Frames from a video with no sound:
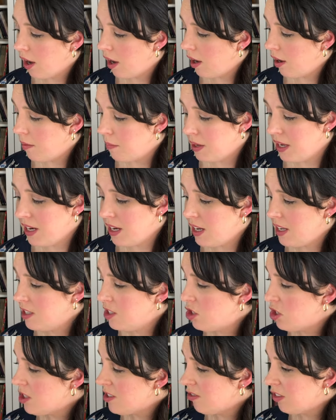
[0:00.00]
Um, it
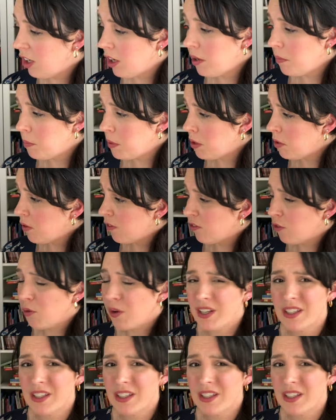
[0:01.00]
is just very beautiful.